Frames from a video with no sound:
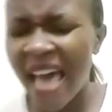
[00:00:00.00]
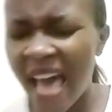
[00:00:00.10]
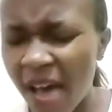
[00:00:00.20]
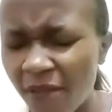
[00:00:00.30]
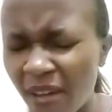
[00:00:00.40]

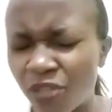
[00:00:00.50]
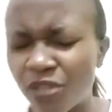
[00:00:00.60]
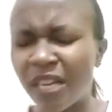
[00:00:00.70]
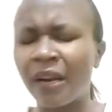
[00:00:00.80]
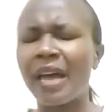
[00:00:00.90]
heavens
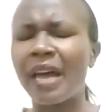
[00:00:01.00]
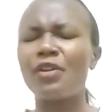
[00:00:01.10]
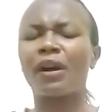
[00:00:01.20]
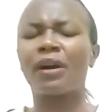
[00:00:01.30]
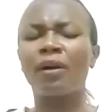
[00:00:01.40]
declare
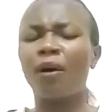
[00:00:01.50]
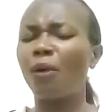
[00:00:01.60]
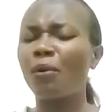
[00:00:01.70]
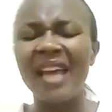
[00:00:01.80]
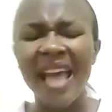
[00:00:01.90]
your
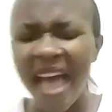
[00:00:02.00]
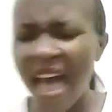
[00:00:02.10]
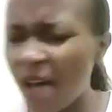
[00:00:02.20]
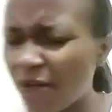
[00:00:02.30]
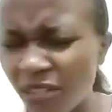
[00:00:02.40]
glory,
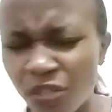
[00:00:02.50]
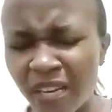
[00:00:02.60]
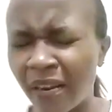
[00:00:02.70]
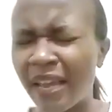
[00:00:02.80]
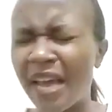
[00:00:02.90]
heavens
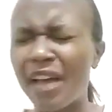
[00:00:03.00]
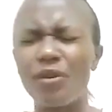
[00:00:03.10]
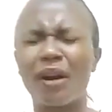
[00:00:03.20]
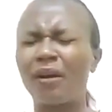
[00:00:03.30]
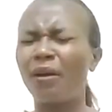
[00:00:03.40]
declare
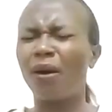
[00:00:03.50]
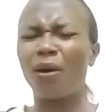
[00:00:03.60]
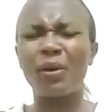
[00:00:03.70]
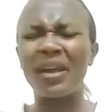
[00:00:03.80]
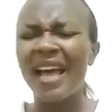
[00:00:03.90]
your
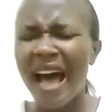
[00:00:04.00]
glory,